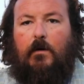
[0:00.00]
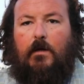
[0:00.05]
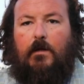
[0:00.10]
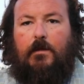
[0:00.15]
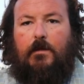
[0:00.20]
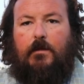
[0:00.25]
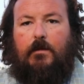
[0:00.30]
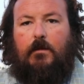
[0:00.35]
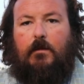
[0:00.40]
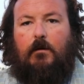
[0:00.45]

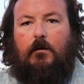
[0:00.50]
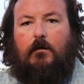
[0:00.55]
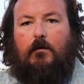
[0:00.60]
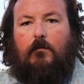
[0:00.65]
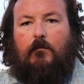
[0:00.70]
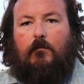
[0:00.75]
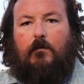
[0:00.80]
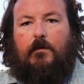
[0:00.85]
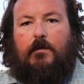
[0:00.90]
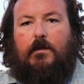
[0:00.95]
with
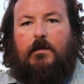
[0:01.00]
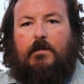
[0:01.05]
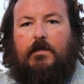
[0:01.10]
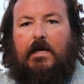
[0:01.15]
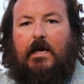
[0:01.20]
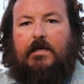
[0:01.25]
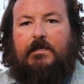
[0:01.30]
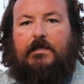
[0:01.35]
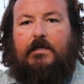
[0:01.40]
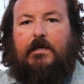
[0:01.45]
With the
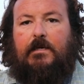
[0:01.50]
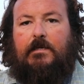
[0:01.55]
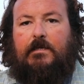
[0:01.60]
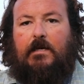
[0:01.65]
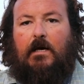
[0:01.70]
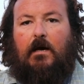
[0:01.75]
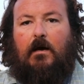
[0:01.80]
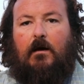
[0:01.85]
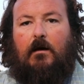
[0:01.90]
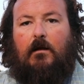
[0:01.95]
testing
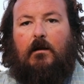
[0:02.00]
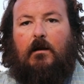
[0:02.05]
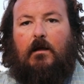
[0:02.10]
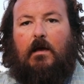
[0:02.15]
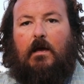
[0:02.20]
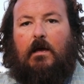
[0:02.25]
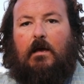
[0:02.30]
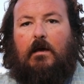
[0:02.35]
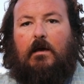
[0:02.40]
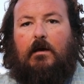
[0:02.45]
done
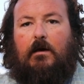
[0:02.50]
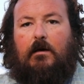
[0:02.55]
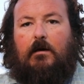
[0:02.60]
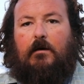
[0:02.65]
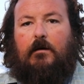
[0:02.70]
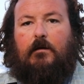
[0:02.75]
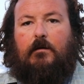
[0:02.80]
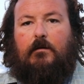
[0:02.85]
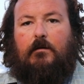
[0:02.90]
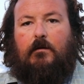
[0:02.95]

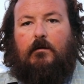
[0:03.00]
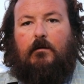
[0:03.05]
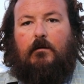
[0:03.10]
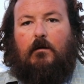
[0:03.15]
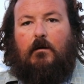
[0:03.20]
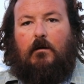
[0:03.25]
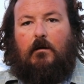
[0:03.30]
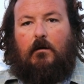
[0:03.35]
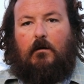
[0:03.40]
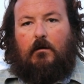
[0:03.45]
and
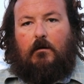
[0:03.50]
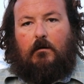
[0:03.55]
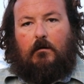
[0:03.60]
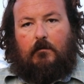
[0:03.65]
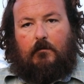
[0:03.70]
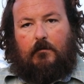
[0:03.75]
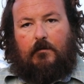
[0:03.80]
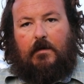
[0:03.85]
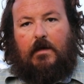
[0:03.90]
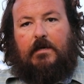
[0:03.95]

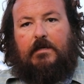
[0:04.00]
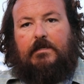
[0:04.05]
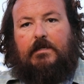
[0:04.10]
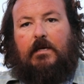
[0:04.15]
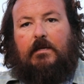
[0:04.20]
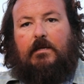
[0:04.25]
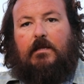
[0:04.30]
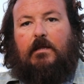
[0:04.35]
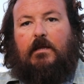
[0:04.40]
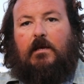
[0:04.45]
things
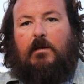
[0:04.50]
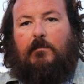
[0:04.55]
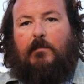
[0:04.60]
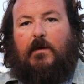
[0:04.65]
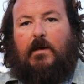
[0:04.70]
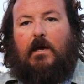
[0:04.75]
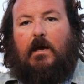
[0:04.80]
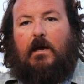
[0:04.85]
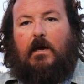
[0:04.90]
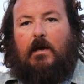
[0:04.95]
sent to the E
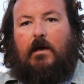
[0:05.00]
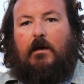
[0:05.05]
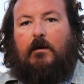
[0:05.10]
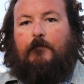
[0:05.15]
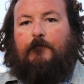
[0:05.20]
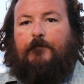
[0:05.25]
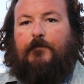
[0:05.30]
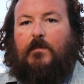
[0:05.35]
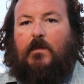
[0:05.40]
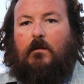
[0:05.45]
P A,
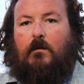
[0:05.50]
